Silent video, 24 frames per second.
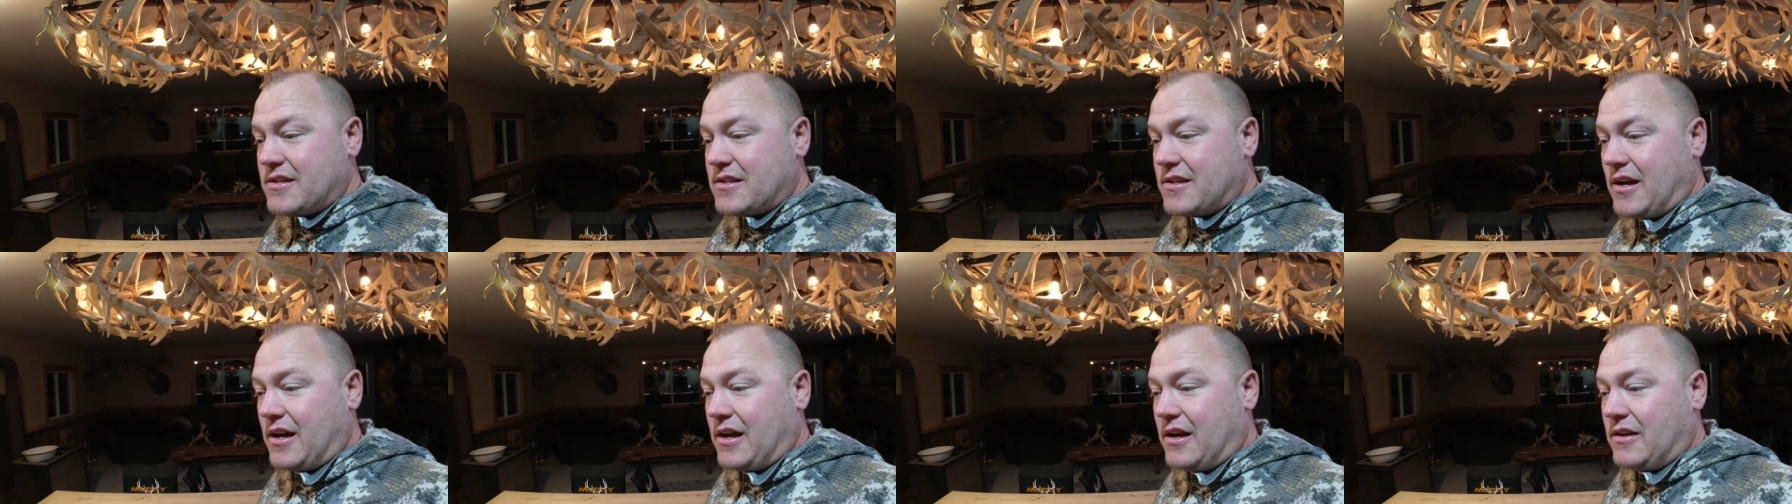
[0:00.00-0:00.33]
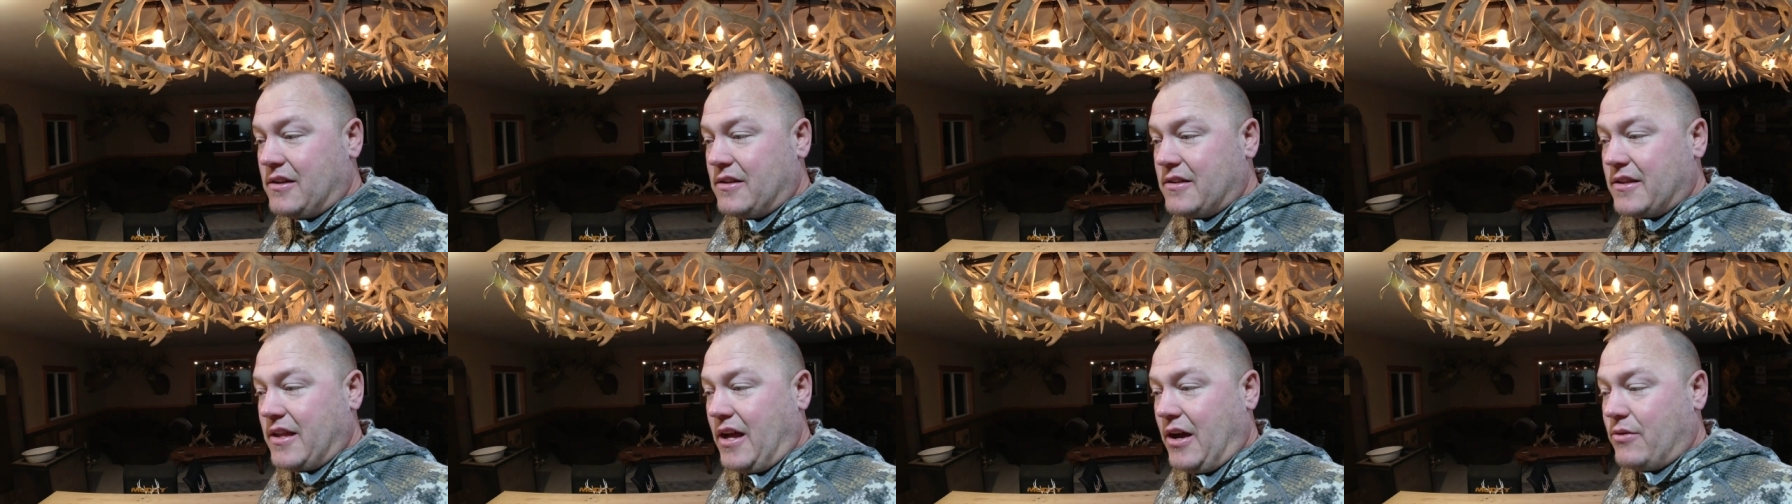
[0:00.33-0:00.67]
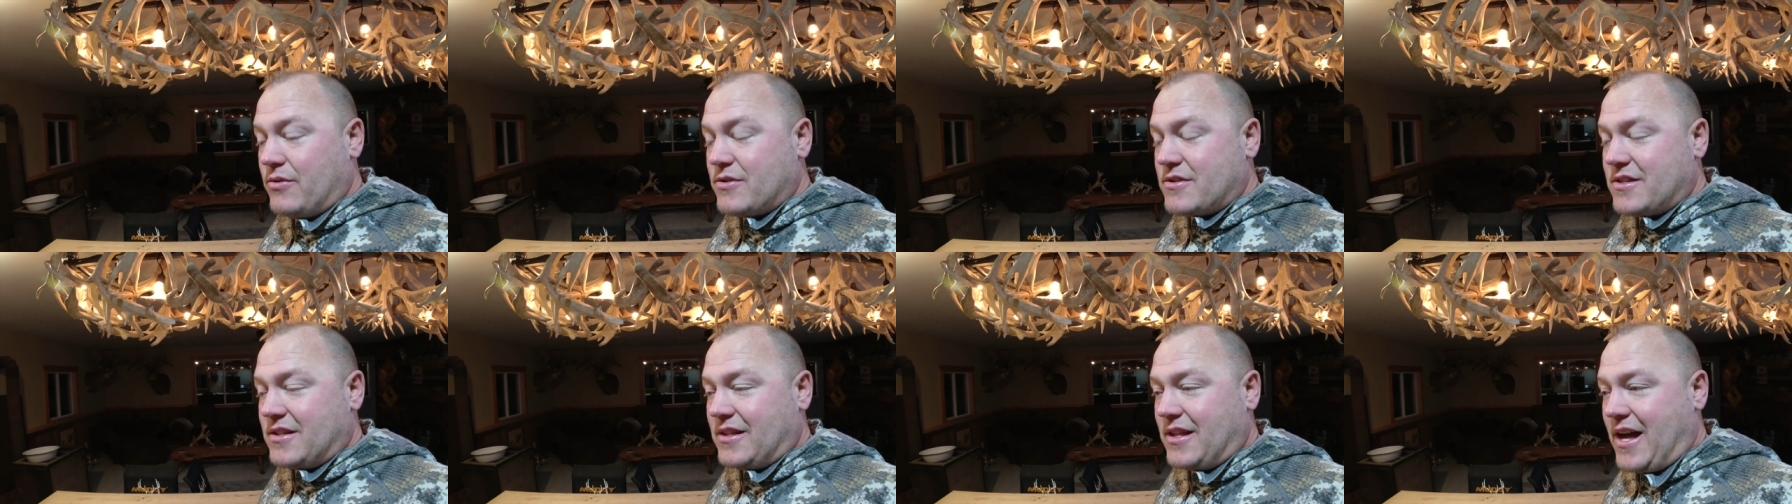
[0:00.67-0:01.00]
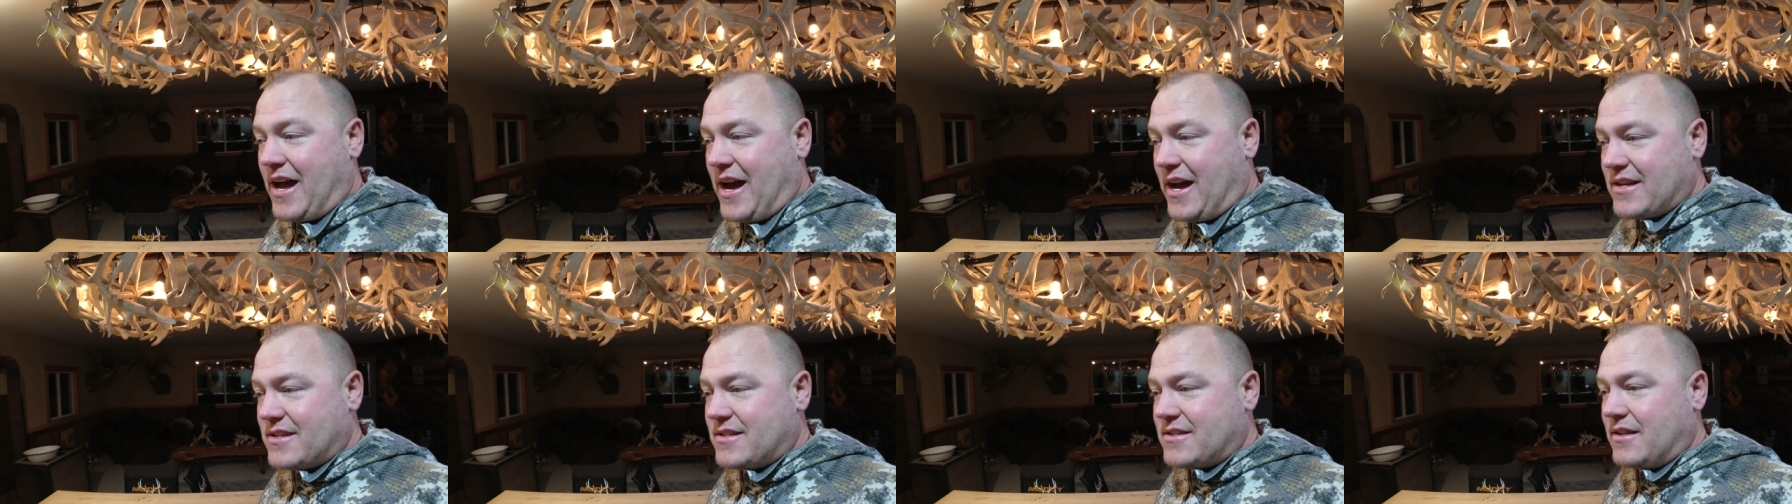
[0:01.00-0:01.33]
style and that was
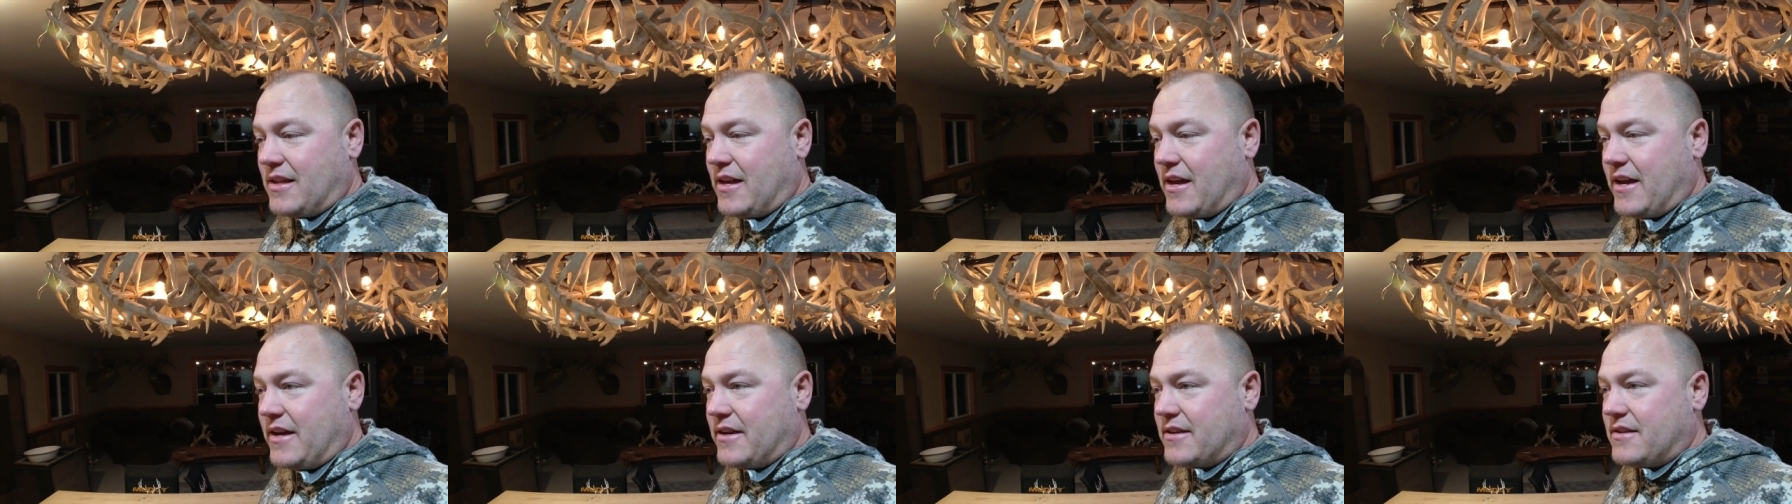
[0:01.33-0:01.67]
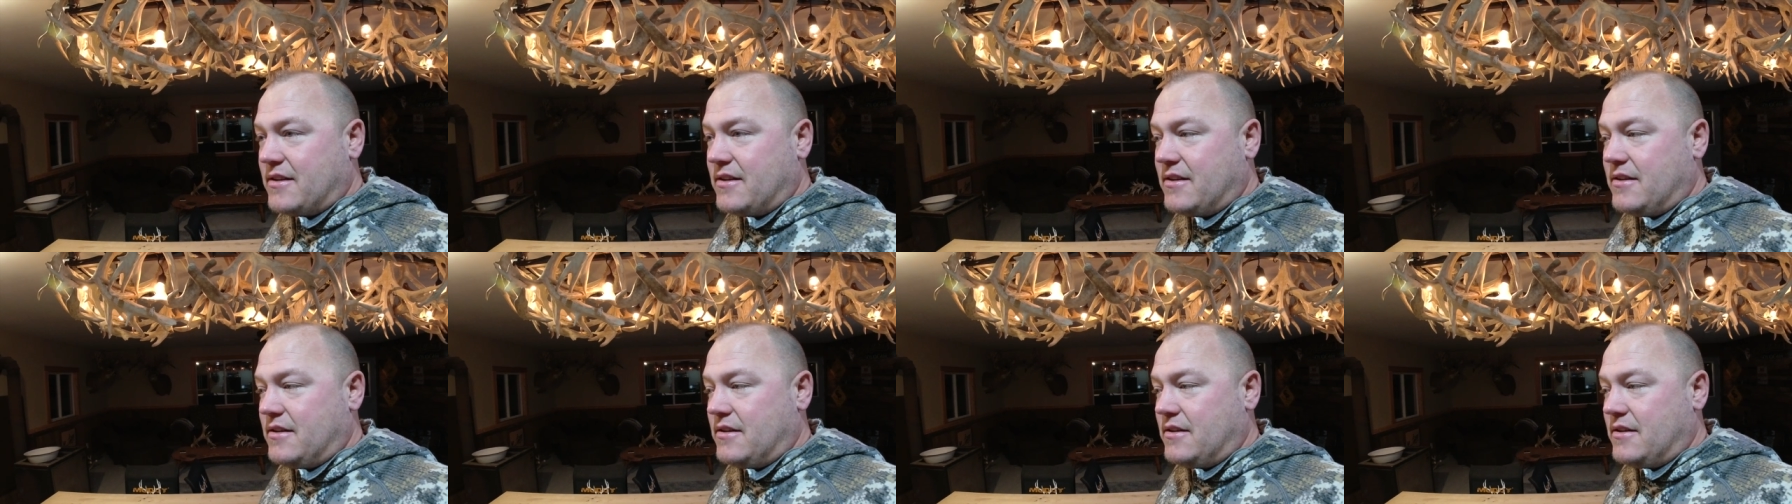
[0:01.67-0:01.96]
last light.